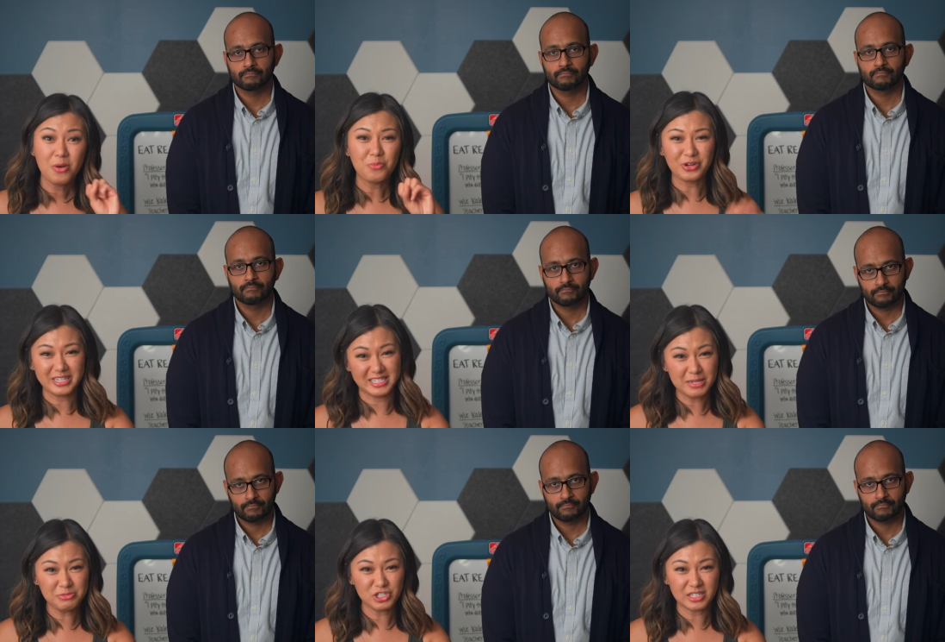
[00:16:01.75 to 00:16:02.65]
Speaker 1: more
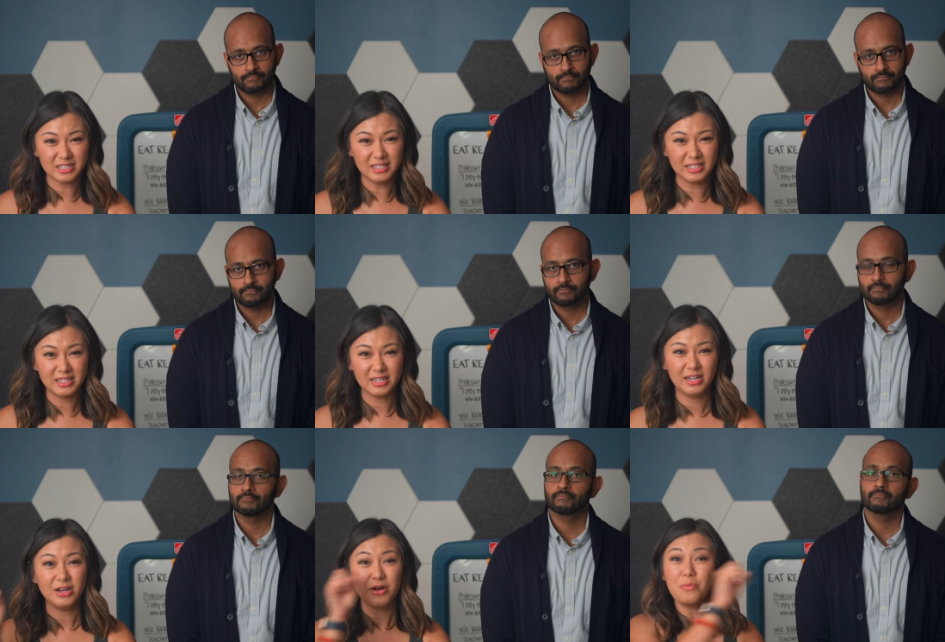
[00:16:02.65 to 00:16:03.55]
consumption,
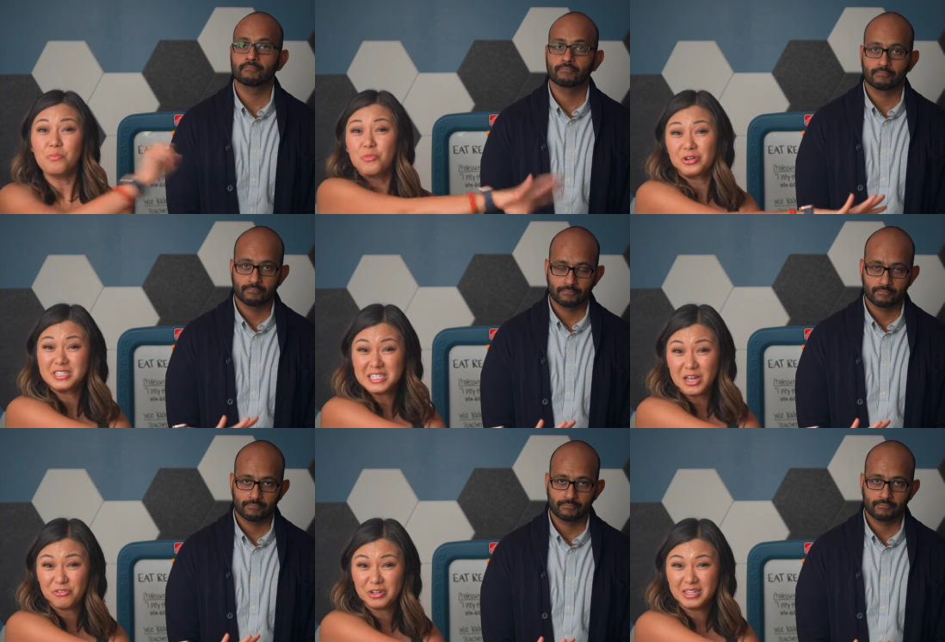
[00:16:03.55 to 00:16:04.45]
more
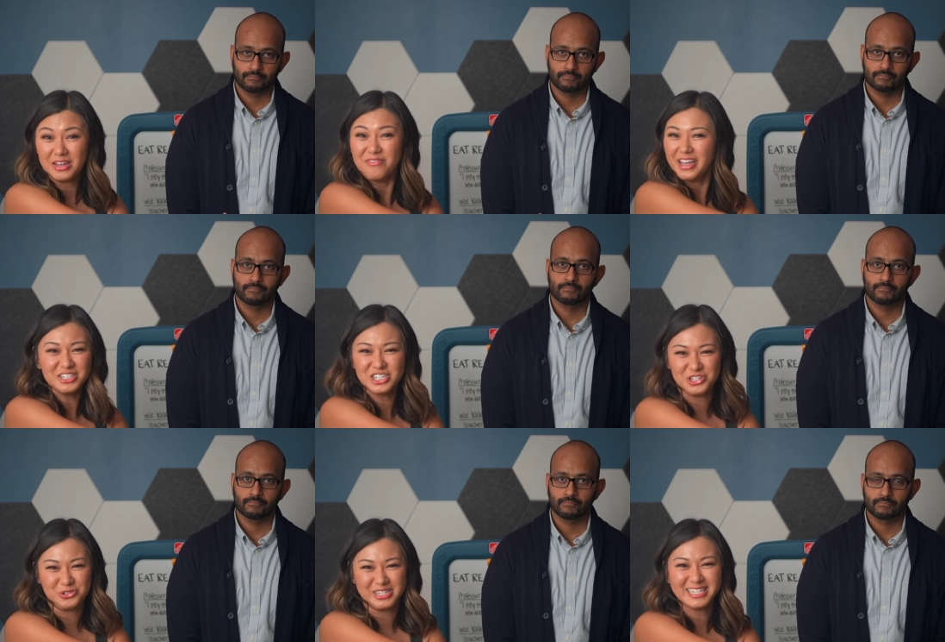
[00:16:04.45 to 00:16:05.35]
discovery of energy
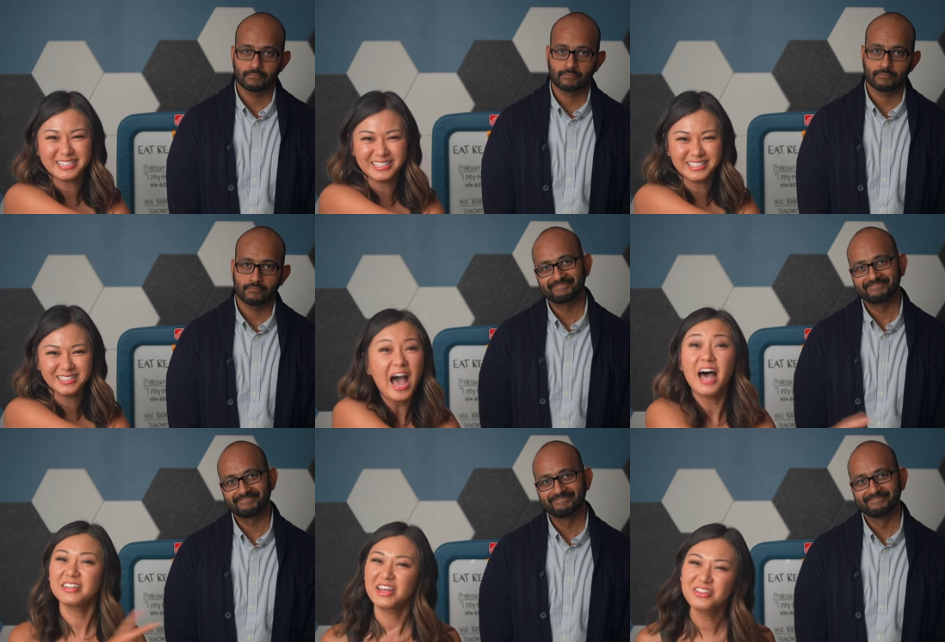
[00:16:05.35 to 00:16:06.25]
sources.
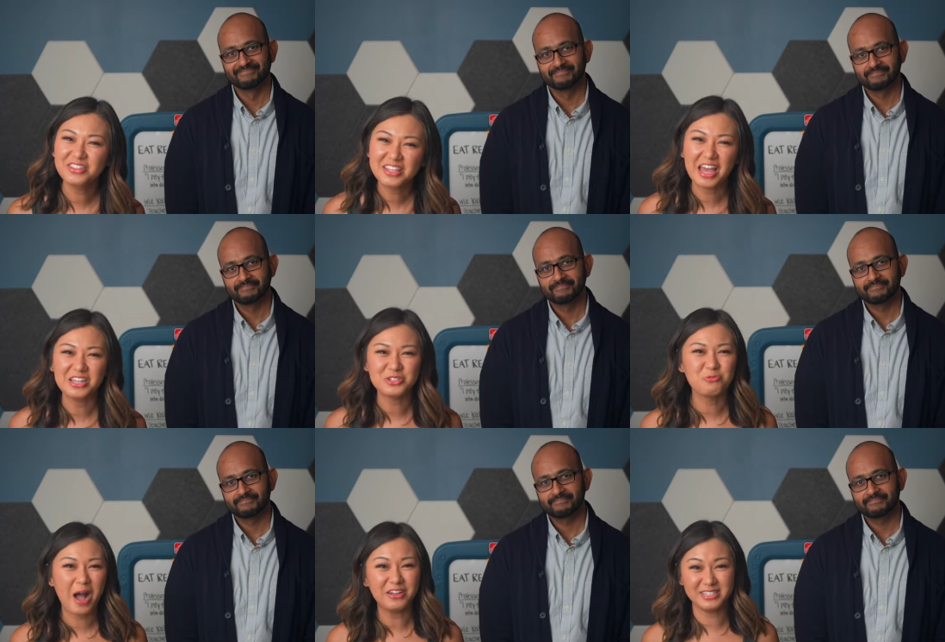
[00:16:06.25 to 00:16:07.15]
Another thing that is
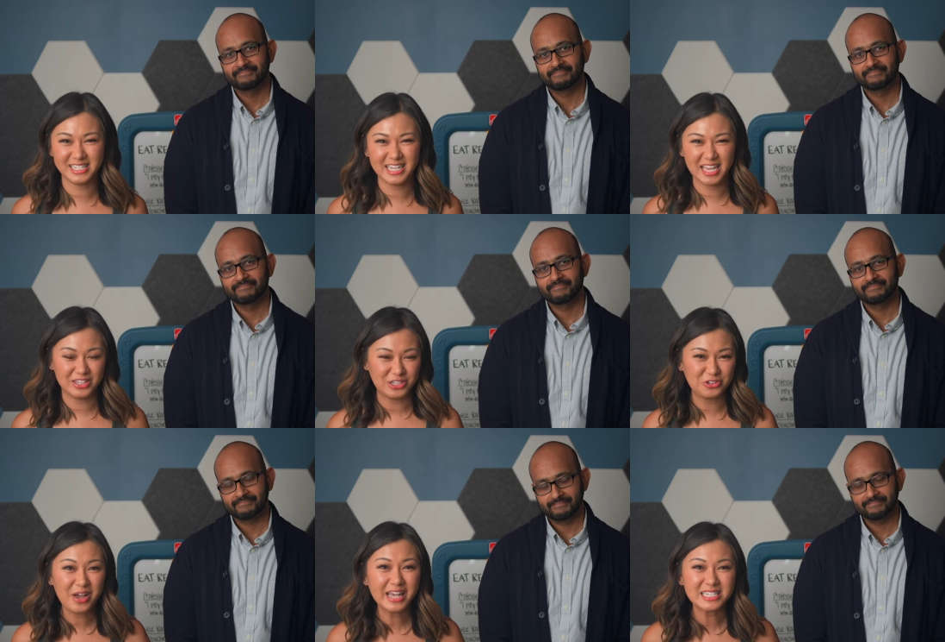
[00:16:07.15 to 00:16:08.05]
wild today in the
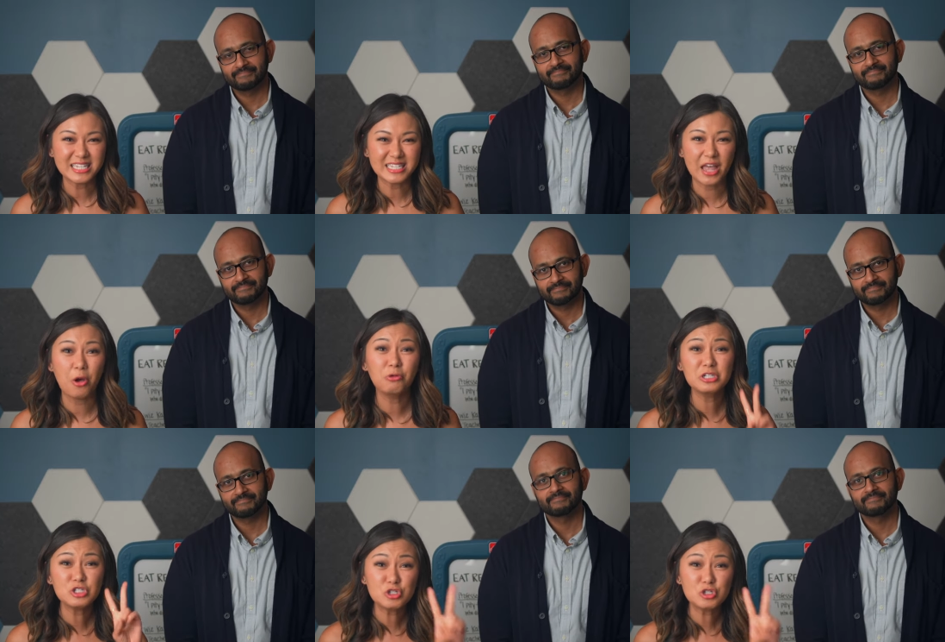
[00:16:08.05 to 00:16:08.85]
US is that only